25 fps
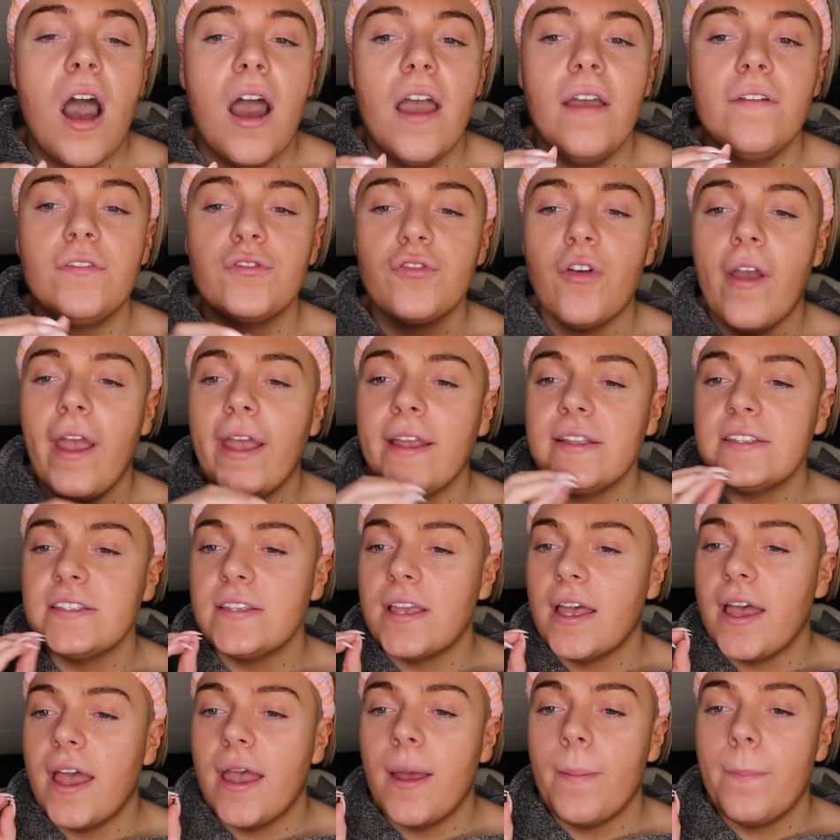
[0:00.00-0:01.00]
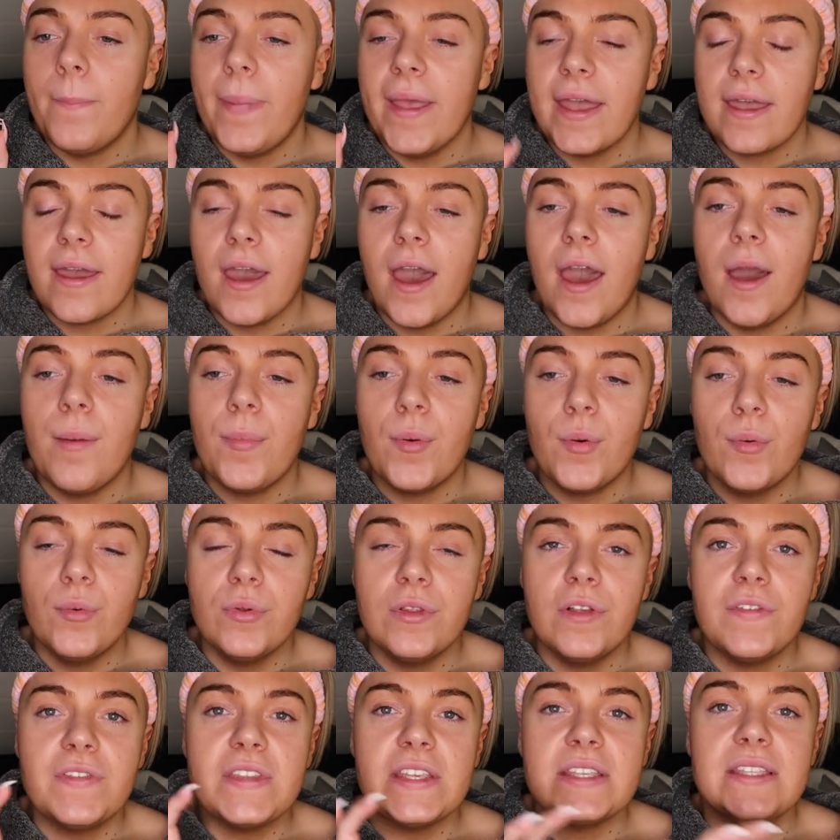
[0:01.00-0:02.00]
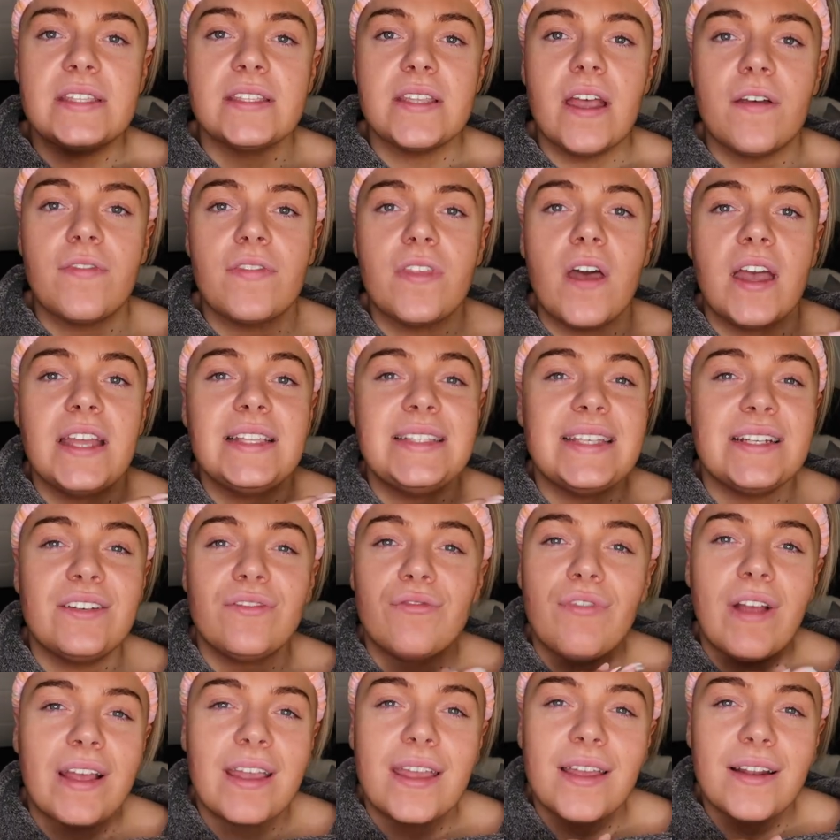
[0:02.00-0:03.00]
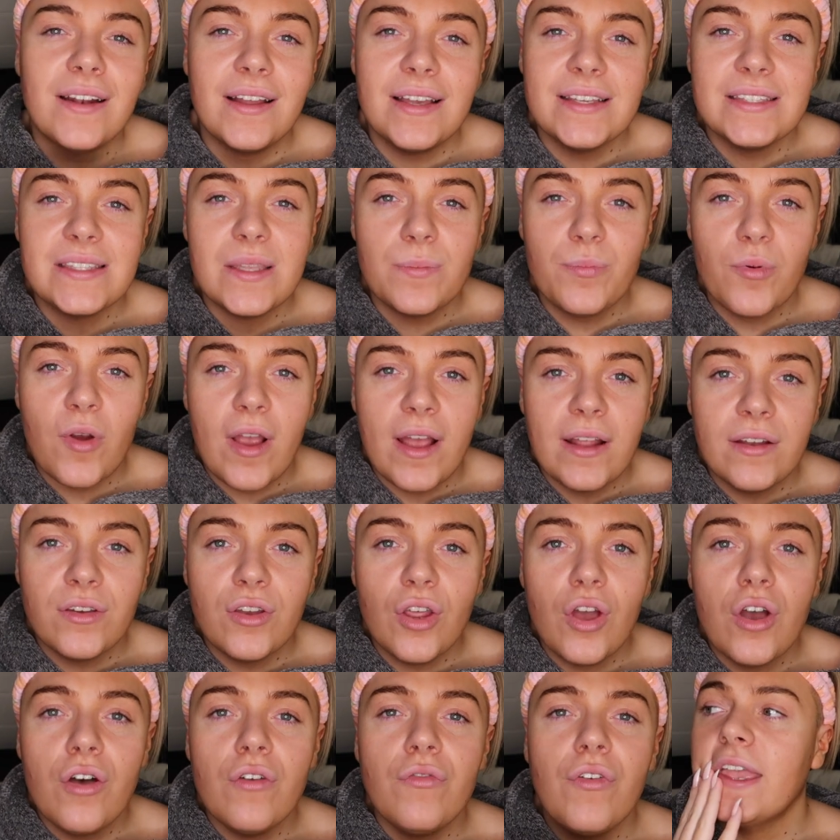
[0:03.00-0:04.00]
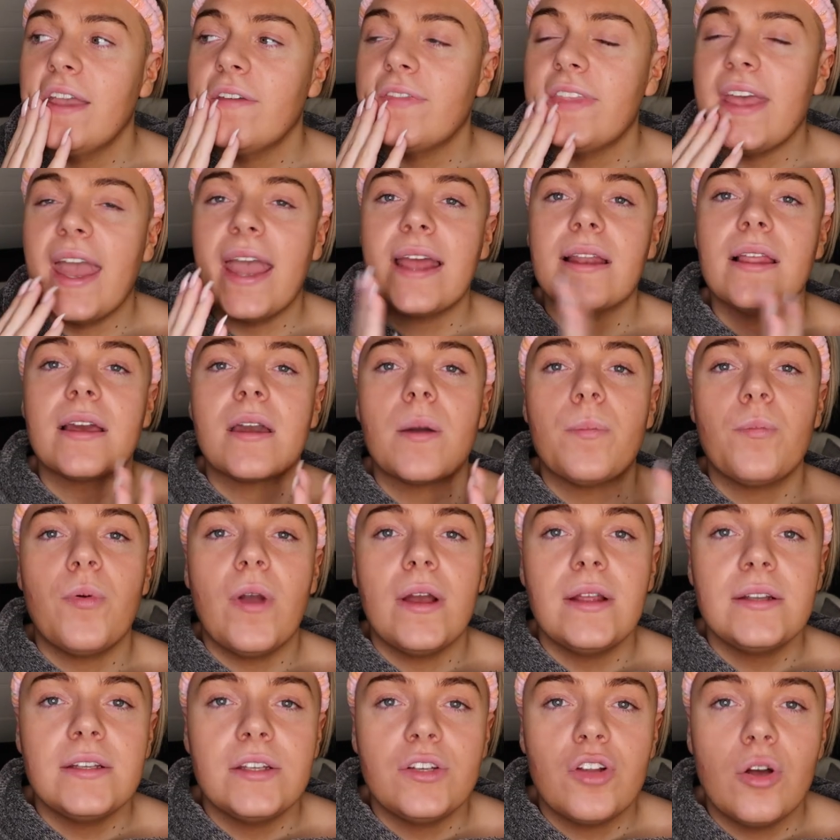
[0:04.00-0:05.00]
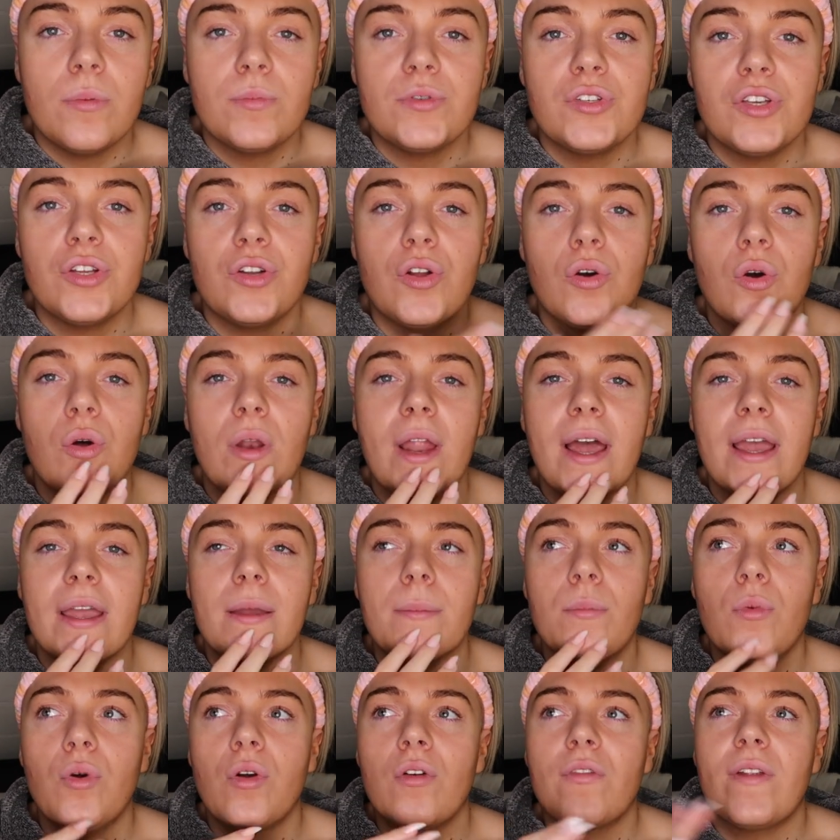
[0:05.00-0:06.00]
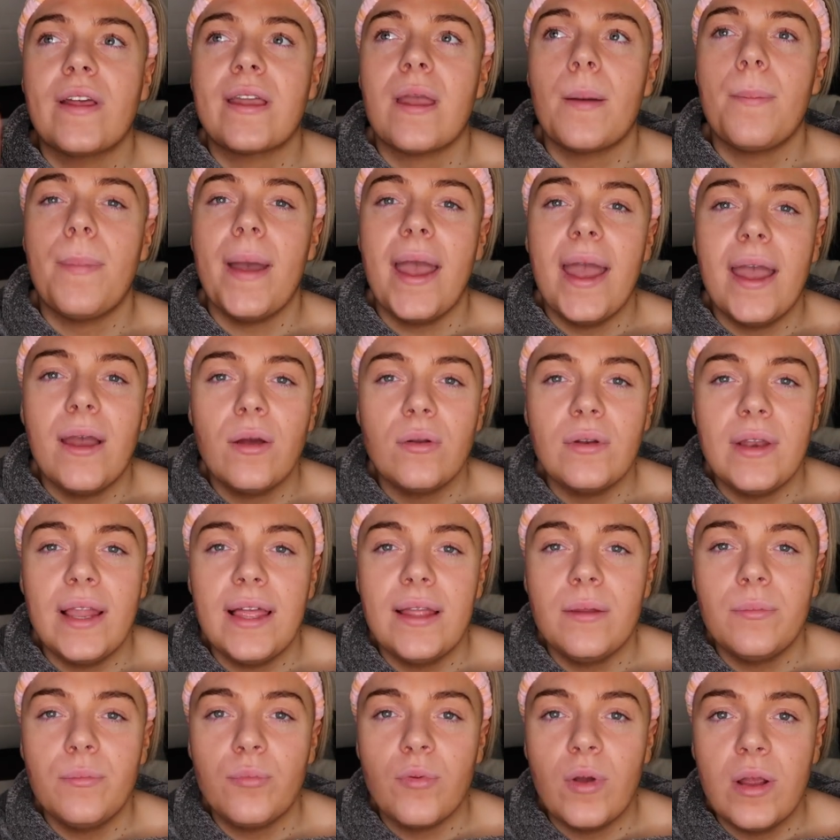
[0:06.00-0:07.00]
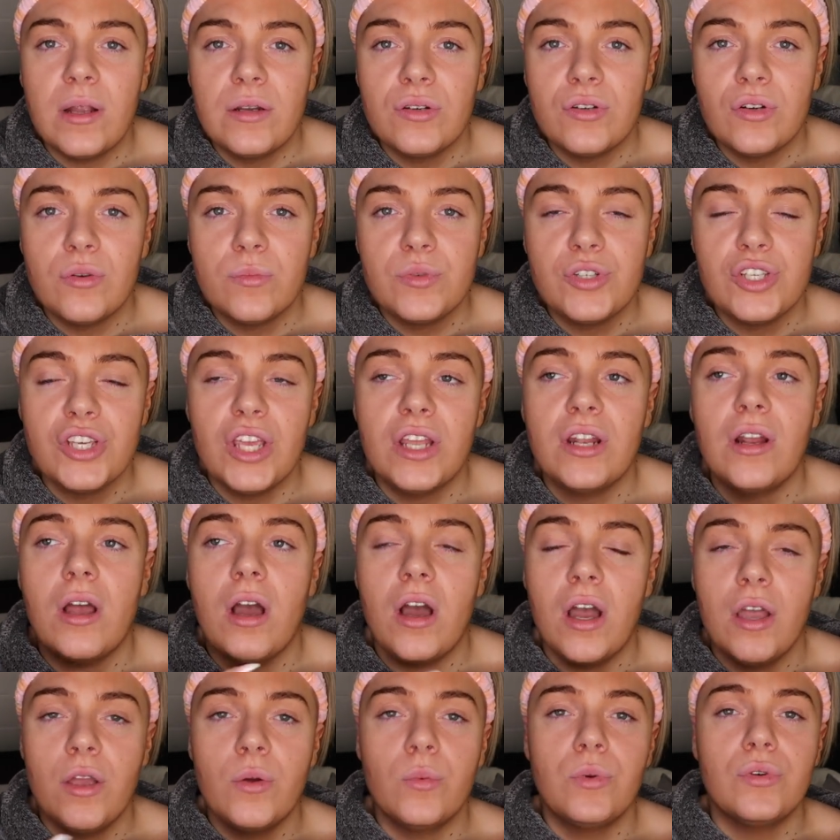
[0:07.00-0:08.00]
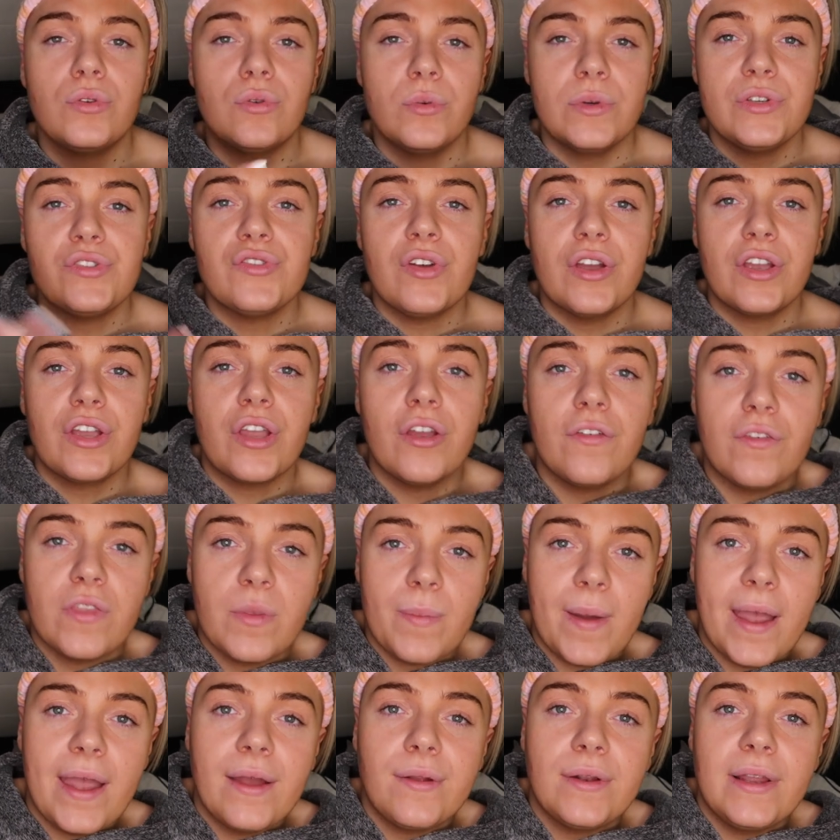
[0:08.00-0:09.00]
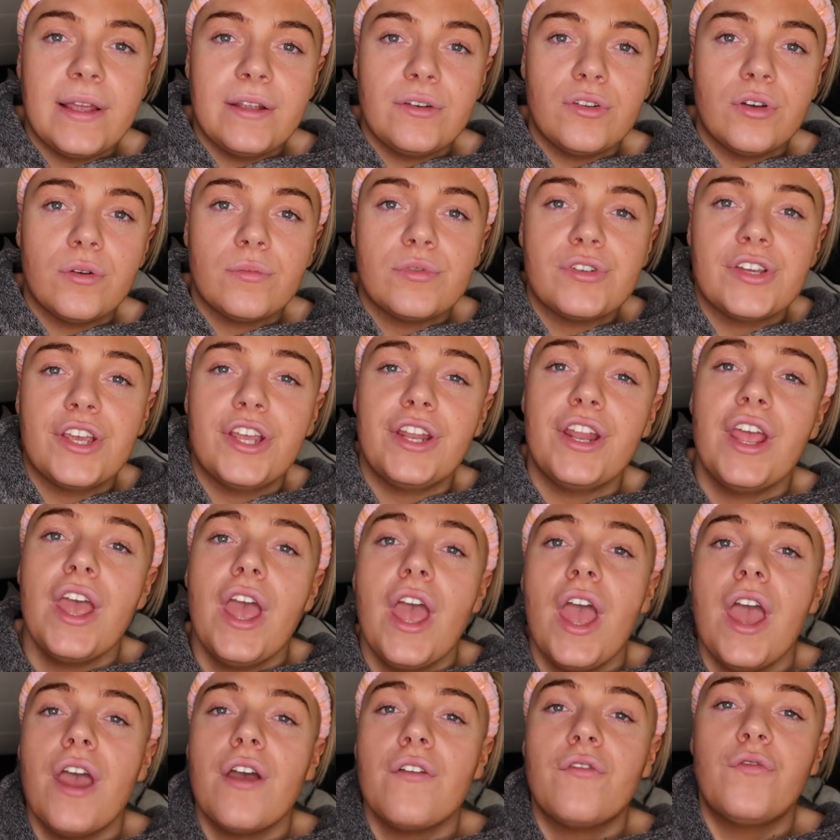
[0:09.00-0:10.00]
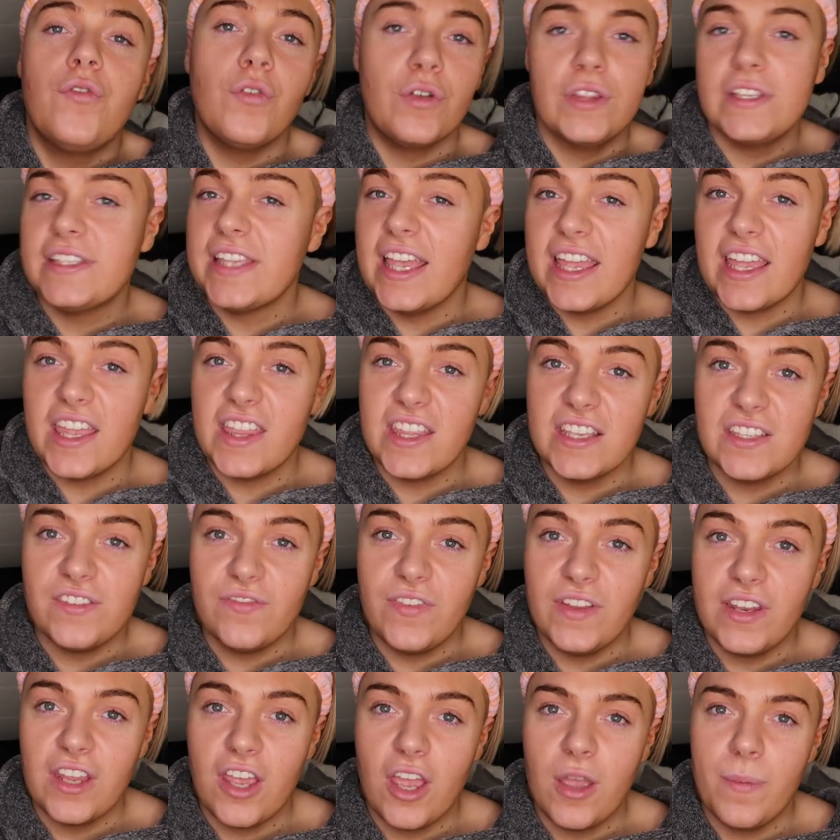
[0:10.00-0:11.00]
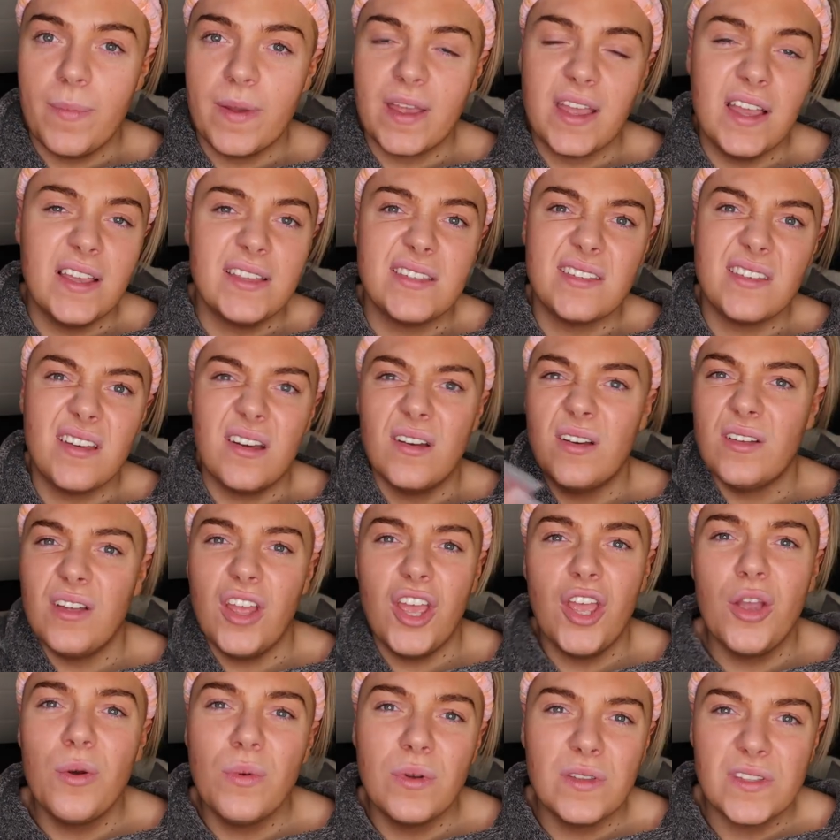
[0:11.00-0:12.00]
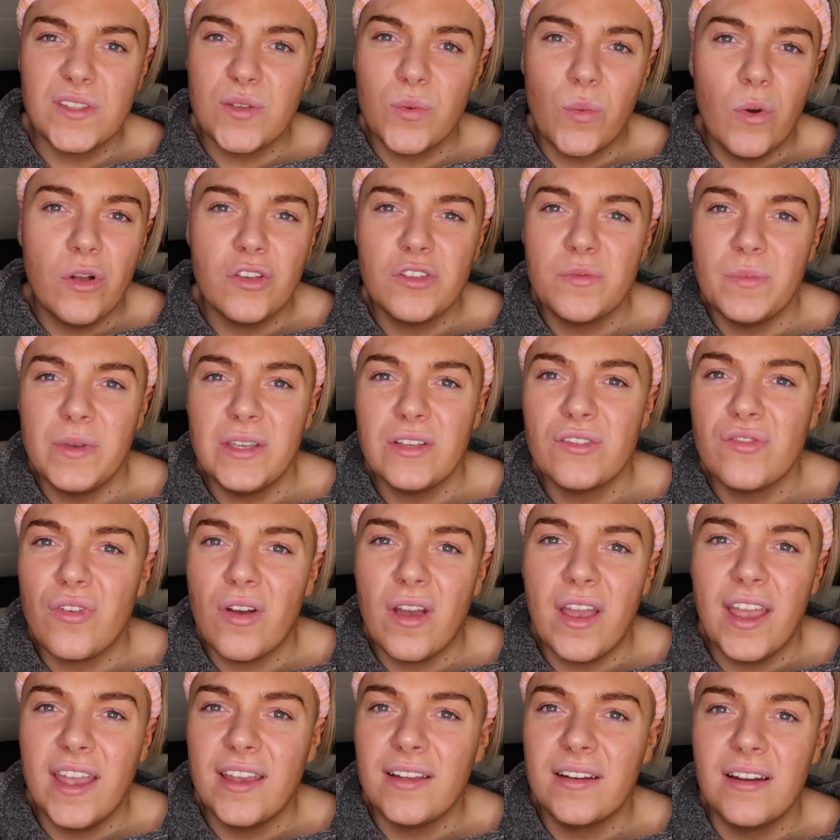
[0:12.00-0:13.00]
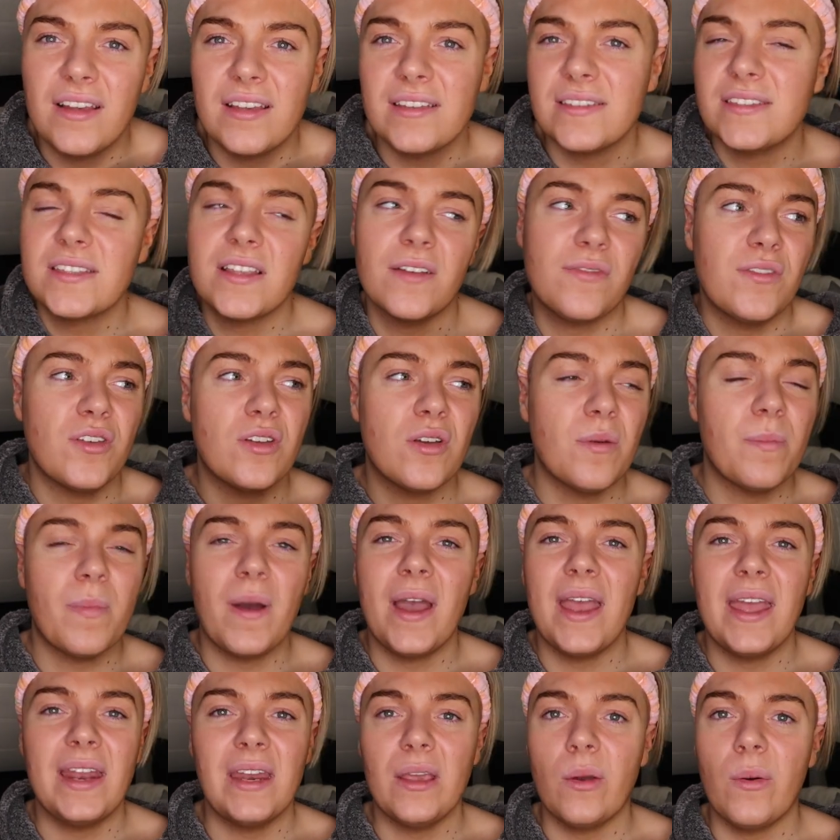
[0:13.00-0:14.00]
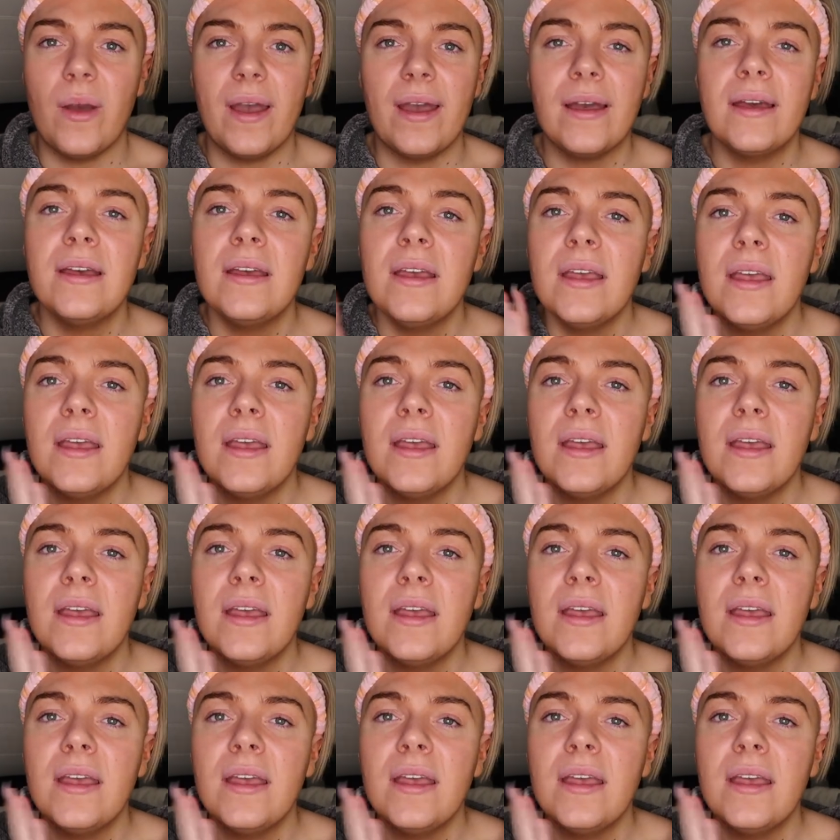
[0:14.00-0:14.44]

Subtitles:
I've tried to pick up all of the stuff that I didn't recognize the brand of. If they had like a branded option or like more of like a Poundland brand option, I would always try and go for the Poundland option for the sake of this video, because who wants to watch me trying like stuff you could buy anywhere?